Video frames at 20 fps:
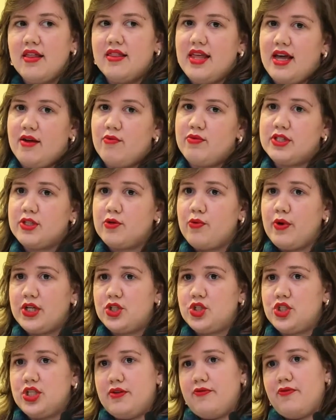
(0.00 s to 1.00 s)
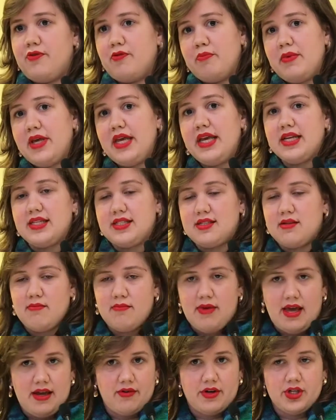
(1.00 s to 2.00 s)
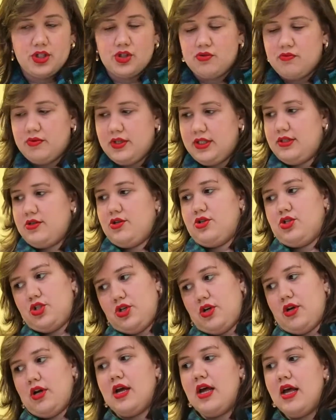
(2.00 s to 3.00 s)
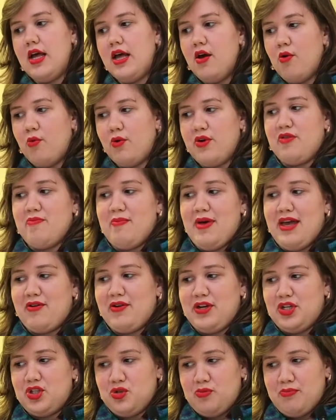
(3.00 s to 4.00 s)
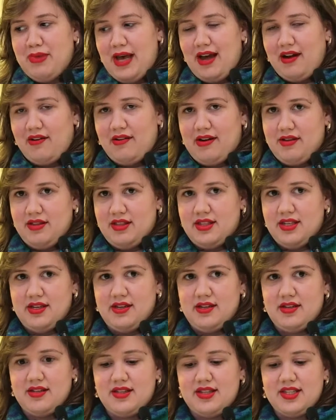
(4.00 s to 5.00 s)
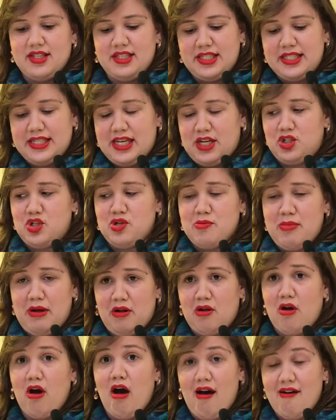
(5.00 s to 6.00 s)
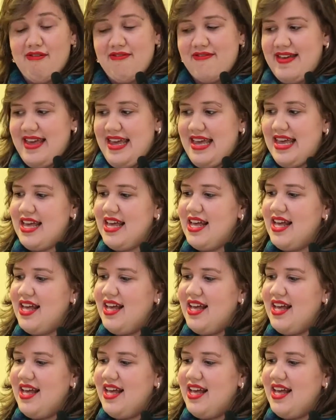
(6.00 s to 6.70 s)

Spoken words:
that was questioned for me as a migration researcher with a migration background, the discussion about coffee,